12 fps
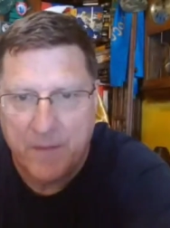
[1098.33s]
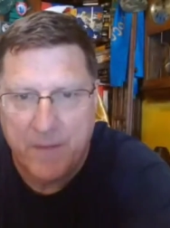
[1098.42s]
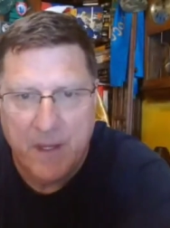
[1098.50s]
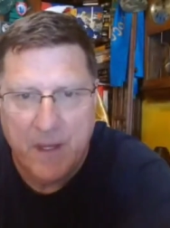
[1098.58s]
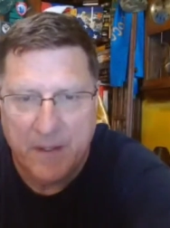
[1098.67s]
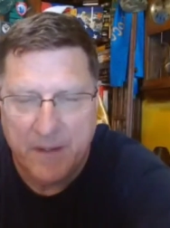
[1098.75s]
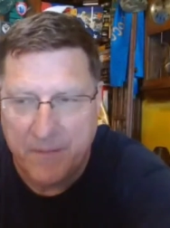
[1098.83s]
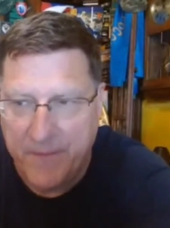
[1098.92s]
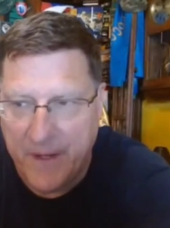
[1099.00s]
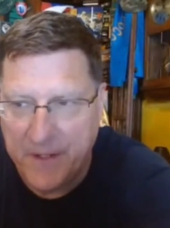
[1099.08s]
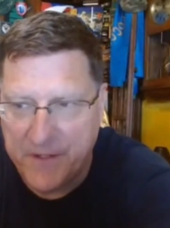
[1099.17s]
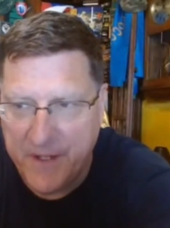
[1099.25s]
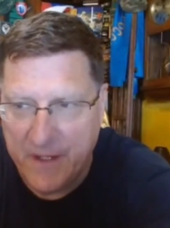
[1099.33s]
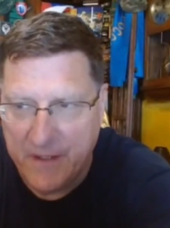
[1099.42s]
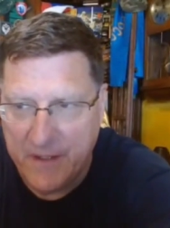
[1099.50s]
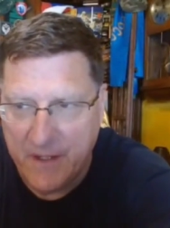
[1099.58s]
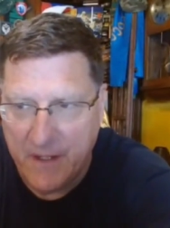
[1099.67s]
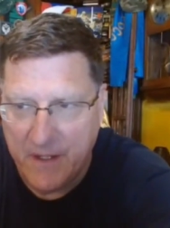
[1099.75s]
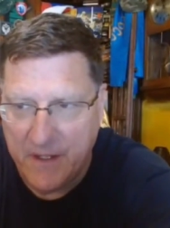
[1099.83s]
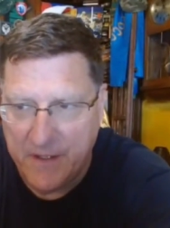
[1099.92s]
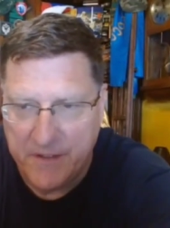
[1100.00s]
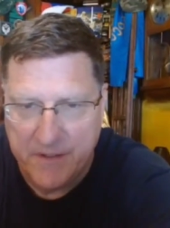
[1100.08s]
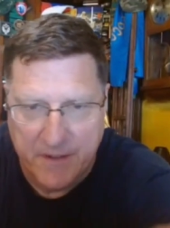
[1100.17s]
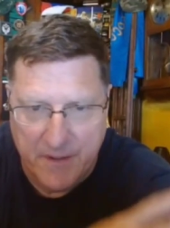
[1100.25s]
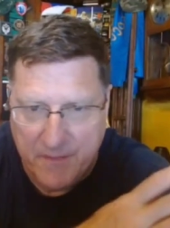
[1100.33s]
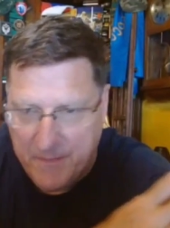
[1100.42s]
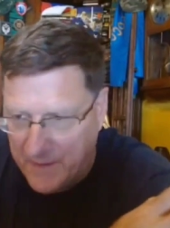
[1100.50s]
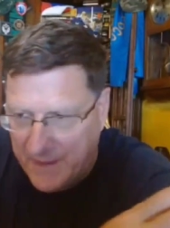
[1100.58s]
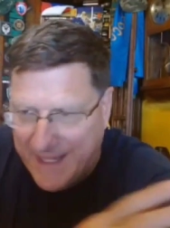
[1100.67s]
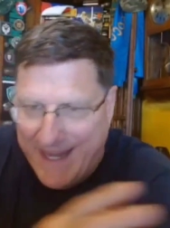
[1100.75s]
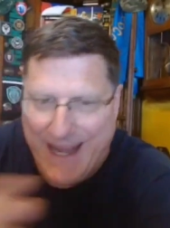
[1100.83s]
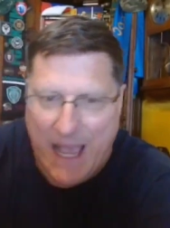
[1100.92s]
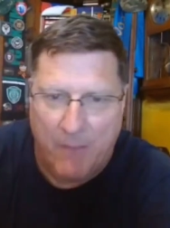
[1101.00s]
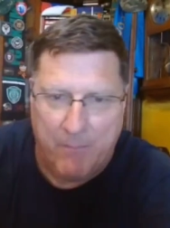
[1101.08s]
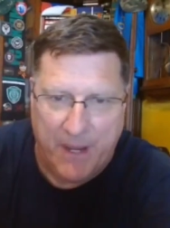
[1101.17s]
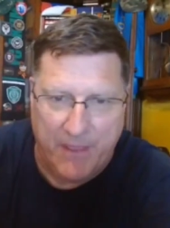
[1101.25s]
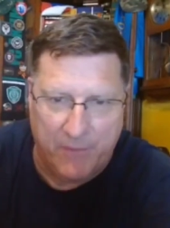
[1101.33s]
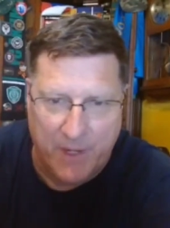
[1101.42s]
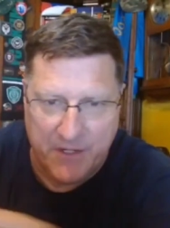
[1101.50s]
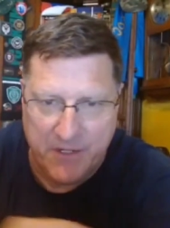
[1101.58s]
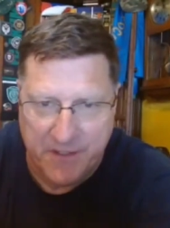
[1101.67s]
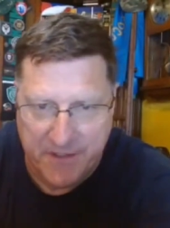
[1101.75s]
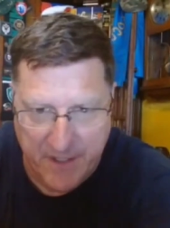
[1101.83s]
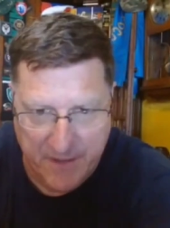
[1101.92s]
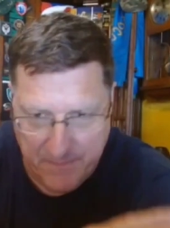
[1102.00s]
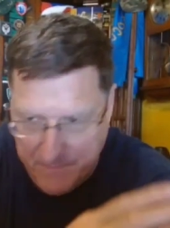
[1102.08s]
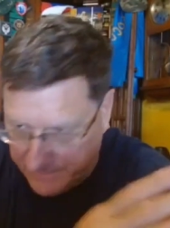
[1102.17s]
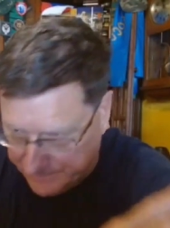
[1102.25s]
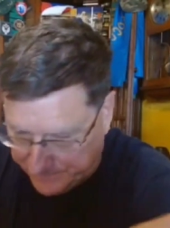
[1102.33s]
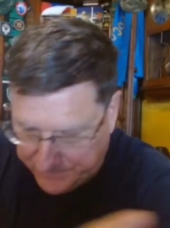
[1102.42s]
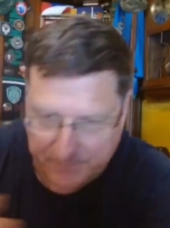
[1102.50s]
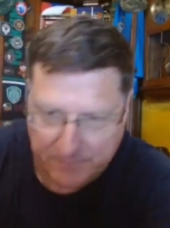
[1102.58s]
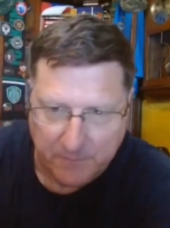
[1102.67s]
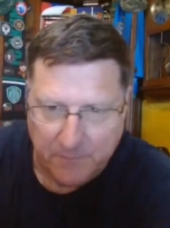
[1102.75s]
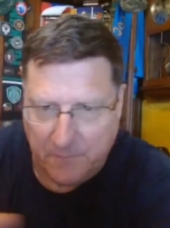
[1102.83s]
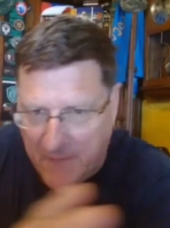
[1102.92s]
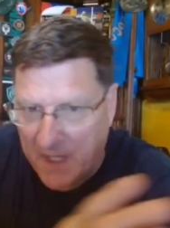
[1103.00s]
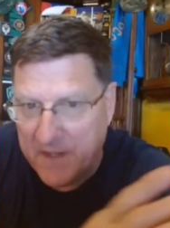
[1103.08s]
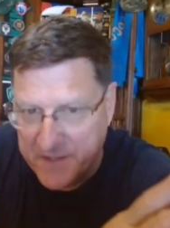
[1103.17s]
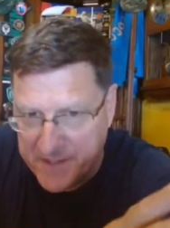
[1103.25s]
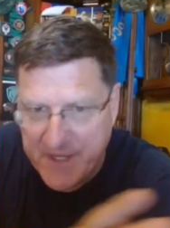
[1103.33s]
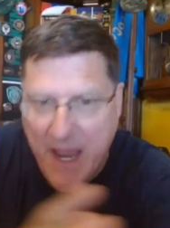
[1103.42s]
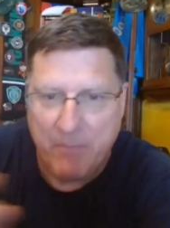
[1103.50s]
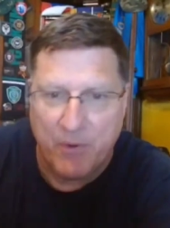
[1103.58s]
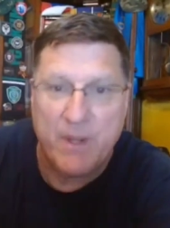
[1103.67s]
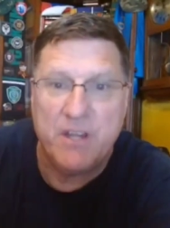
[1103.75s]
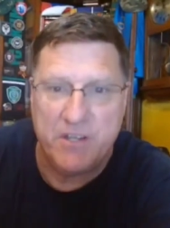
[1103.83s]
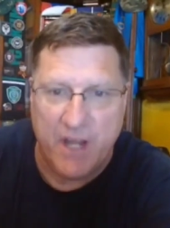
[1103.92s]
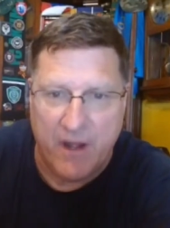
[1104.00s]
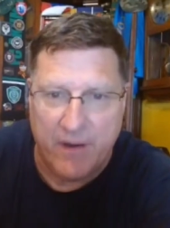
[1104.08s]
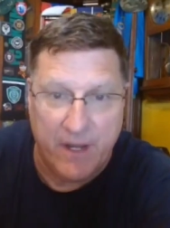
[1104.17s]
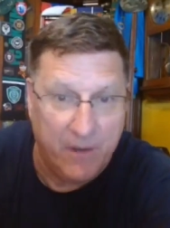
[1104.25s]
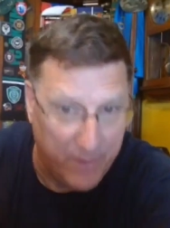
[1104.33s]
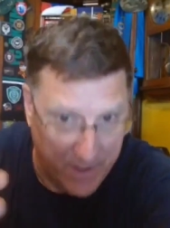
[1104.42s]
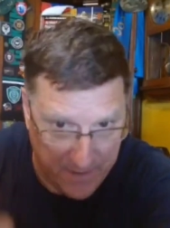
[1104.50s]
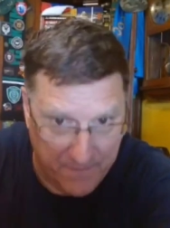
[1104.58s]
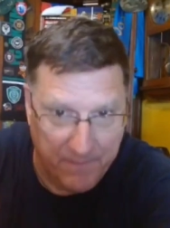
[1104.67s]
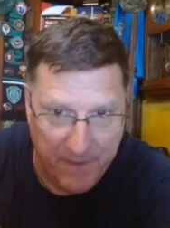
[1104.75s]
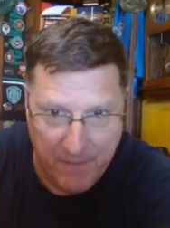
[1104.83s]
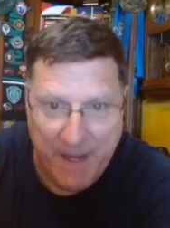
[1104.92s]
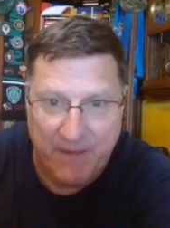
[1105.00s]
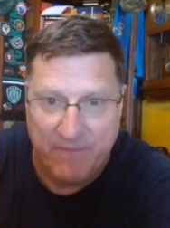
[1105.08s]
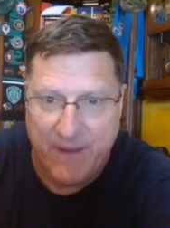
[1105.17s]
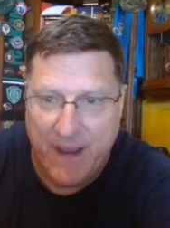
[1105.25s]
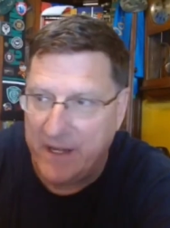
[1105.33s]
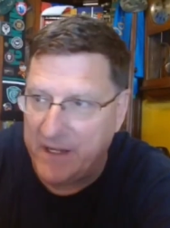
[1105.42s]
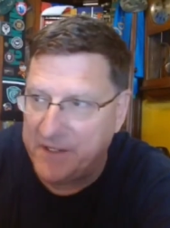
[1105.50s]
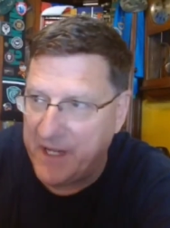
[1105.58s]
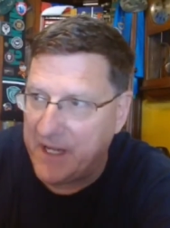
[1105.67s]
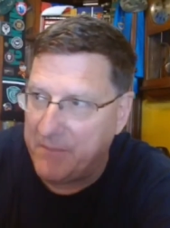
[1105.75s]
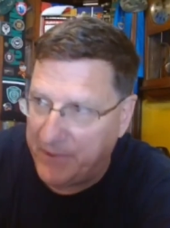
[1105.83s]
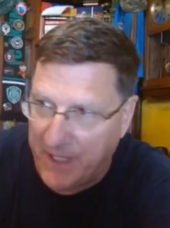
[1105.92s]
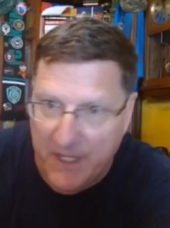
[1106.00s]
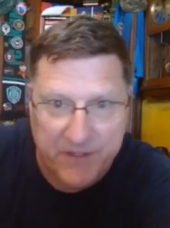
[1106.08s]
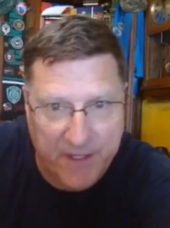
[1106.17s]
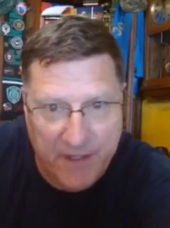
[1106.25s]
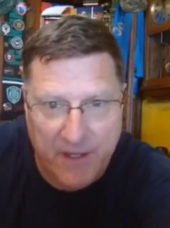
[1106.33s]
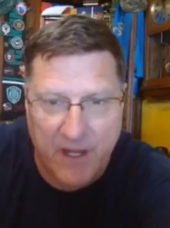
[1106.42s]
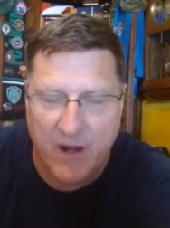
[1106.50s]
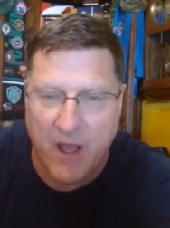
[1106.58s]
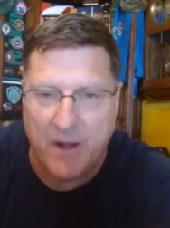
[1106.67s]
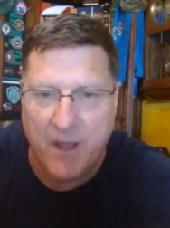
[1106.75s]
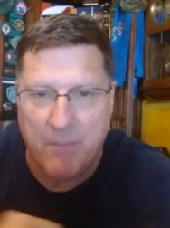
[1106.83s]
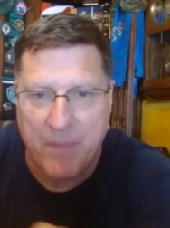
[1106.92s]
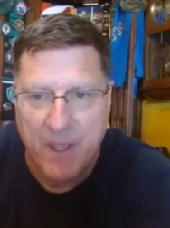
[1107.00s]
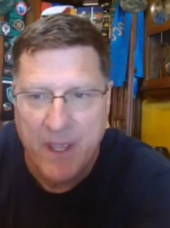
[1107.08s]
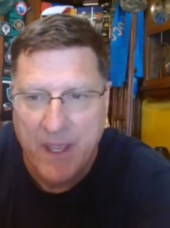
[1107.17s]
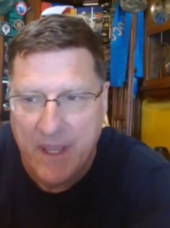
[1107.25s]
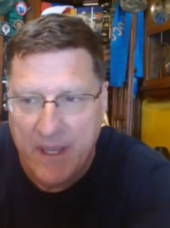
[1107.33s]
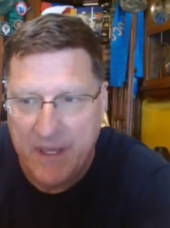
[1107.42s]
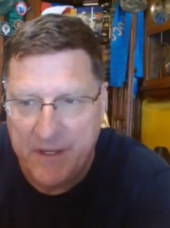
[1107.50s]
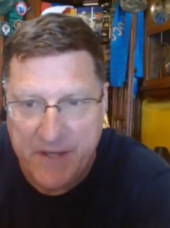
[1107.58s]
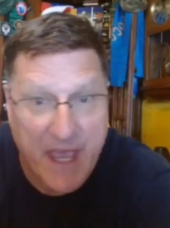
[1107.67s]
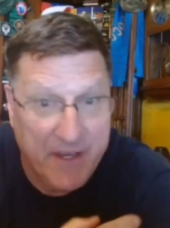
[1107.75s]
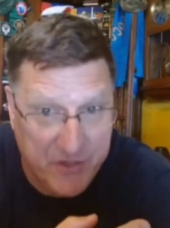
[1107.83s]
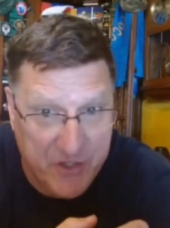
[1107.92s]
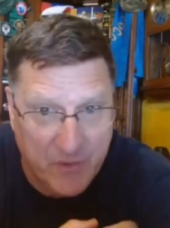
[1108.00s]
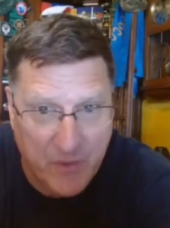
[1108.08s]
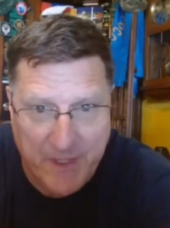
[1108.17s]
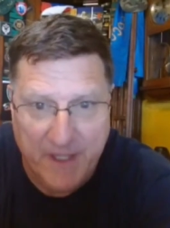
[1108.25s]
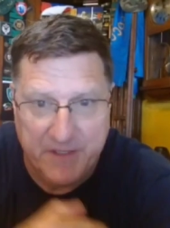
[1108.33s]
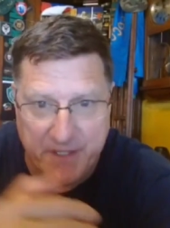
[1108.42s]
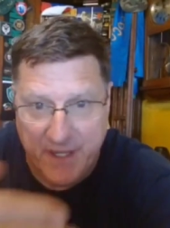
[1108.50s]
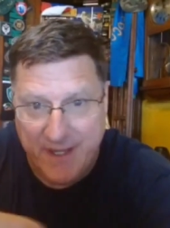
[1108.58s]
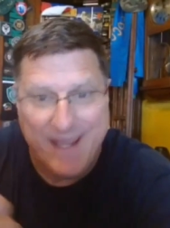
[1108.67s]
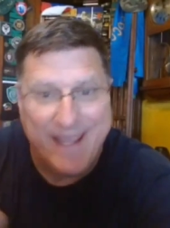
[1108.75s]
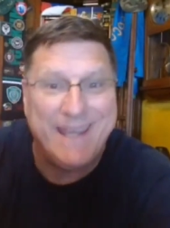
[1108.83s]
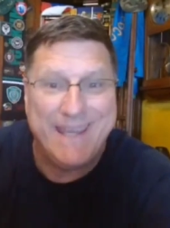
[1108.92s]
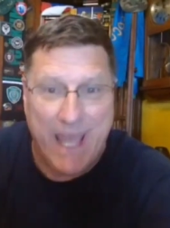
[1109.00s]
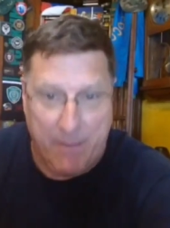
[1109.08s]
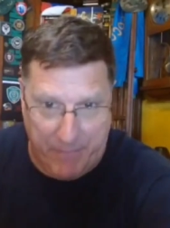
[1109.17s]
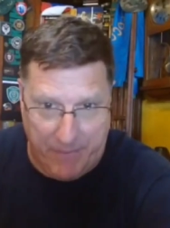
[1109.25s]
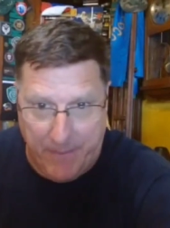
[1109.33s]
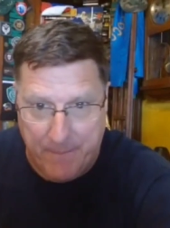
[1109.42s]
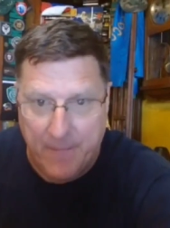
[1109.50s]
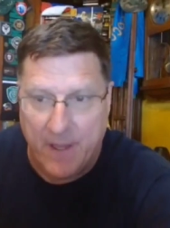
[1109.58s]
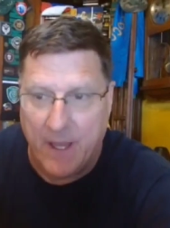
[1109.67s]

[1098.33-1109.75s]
Look, the uh, defense that uh, is laid out by the Russians in the Zaporizhia area where the main fighting is taking place and, and on up is, as General Milley said, in depth.